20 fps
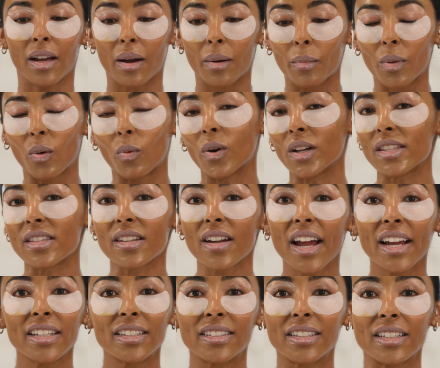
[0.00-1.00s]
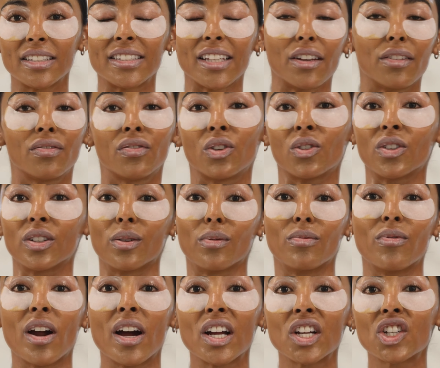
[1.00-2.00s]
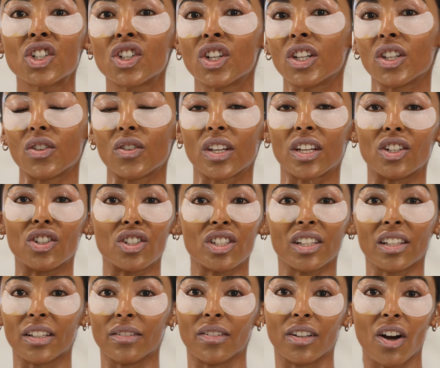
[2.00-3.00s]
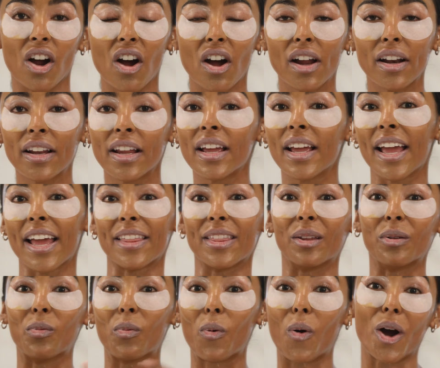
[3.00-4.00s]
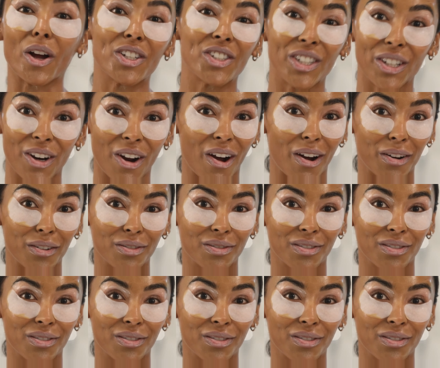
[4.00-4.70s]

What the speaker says: But what's nice is if you're in a rush, you can just leave it on and then wash it off.